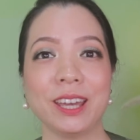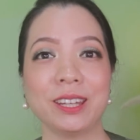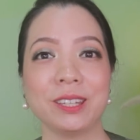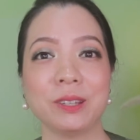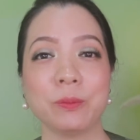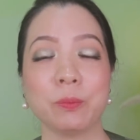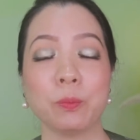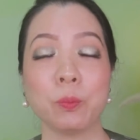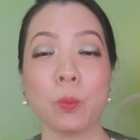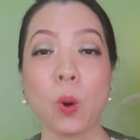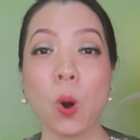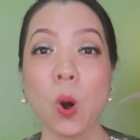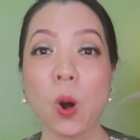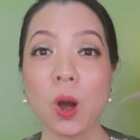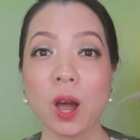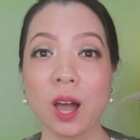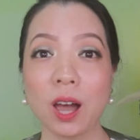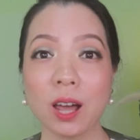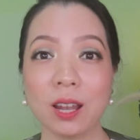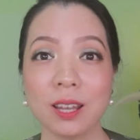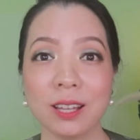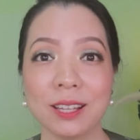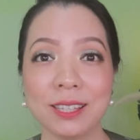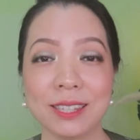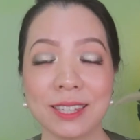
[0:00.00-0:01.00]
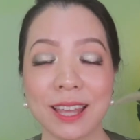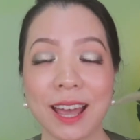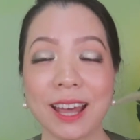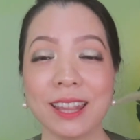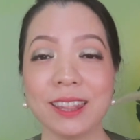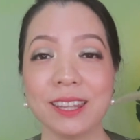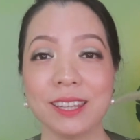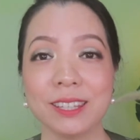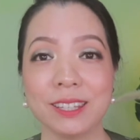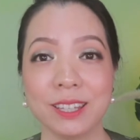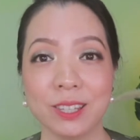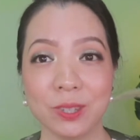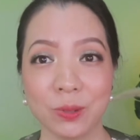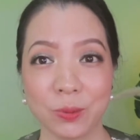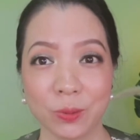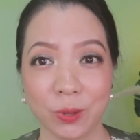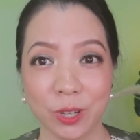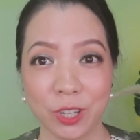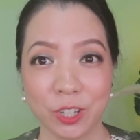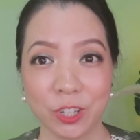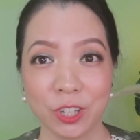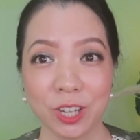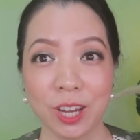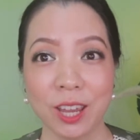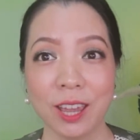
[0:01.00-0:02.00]
added more colors under this
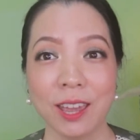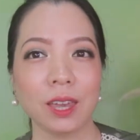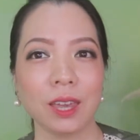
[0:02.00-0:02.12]
range.